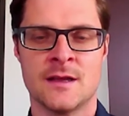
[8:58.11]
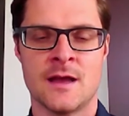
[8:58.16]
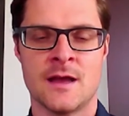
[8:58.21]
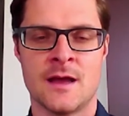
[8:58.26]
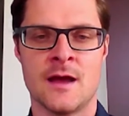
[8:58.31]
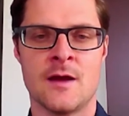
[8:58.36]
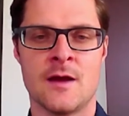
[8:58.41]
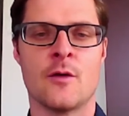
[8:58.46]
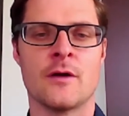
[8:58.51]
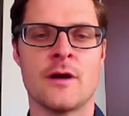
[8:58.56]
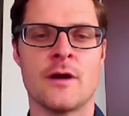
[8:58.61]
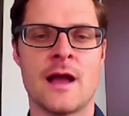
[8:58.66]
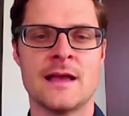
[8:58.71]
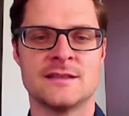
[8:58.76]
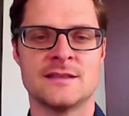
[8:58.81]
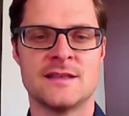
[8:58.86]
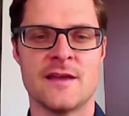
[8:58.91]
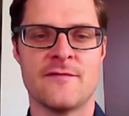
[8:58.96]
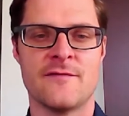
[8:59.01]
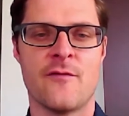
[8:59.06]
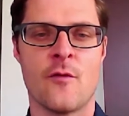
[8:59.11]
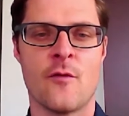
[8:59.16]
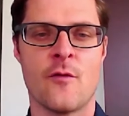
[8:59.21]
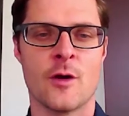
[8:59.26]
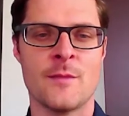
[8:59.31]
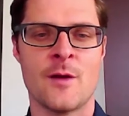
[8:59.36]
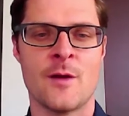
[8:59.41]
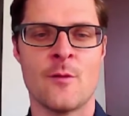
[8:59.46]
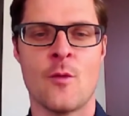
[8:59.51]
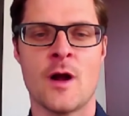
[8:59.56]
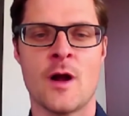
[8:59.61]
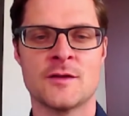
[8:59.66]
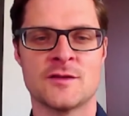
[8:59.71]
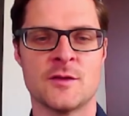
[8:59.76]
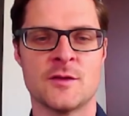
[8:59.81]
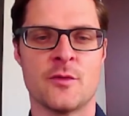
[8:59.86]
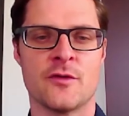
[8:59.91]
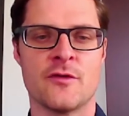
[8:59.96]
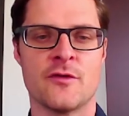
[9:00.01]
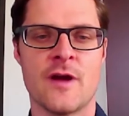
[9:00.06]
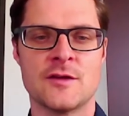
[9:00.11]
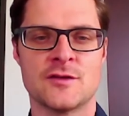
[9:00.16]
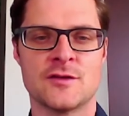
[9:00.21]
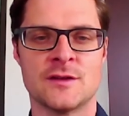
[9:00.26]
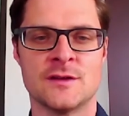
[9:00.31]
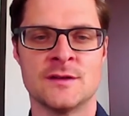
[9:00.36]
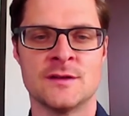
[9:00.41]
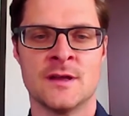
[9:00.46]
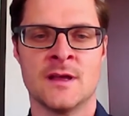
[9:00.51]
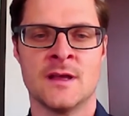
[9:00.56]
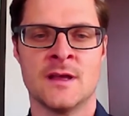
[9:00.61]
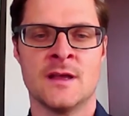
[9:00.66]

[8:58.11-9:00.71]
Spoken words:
or as they form and watching the progression.